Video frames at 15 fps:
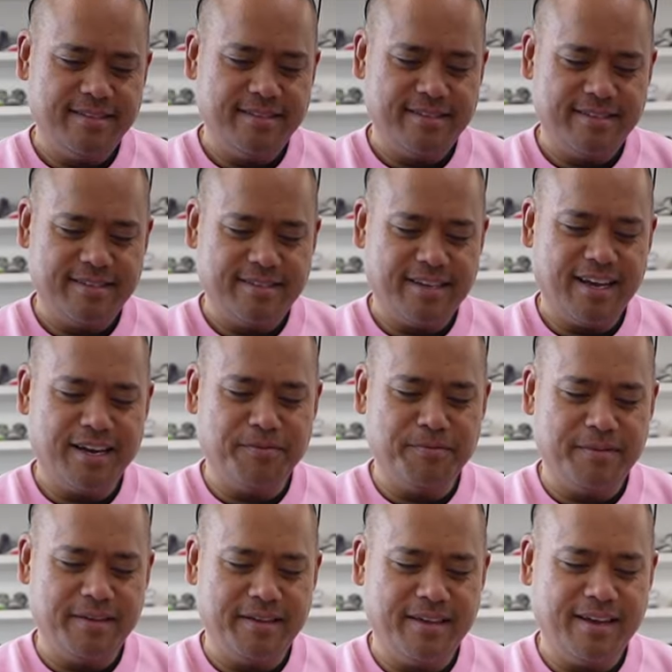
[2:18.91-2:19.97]
it when you go to
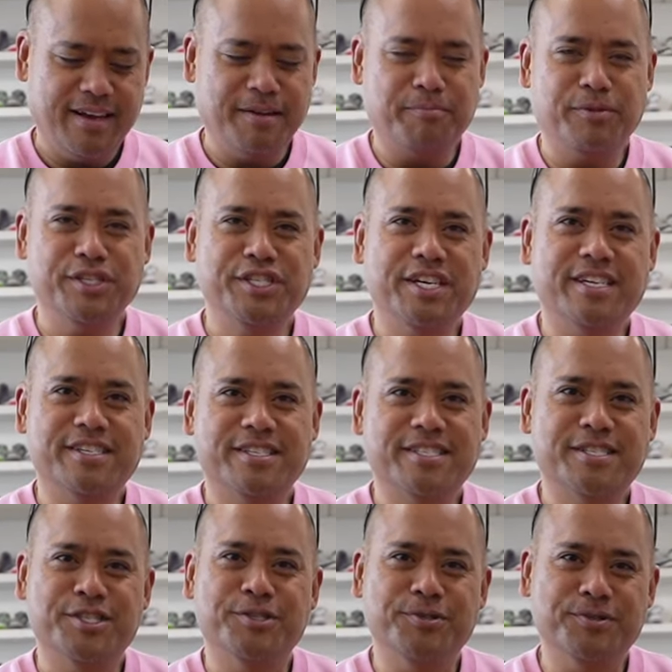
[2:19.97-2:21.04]
sell it. You gotta appreciate the
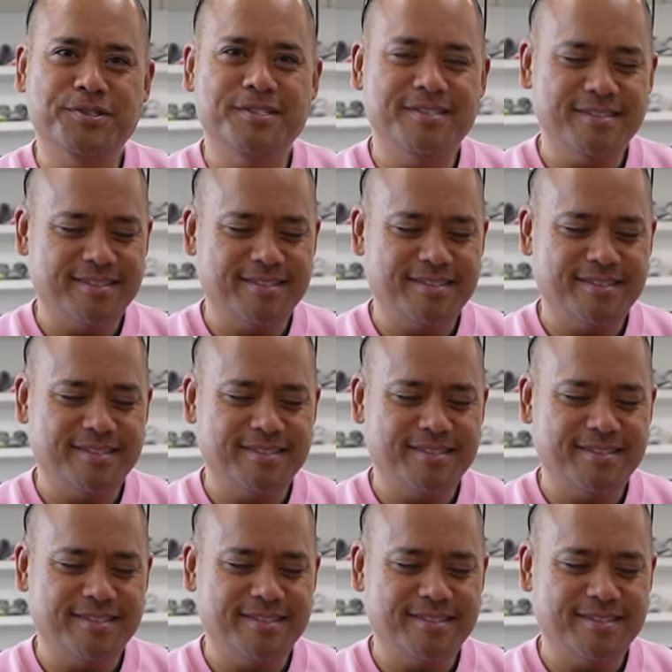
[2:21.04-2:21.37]
shoes.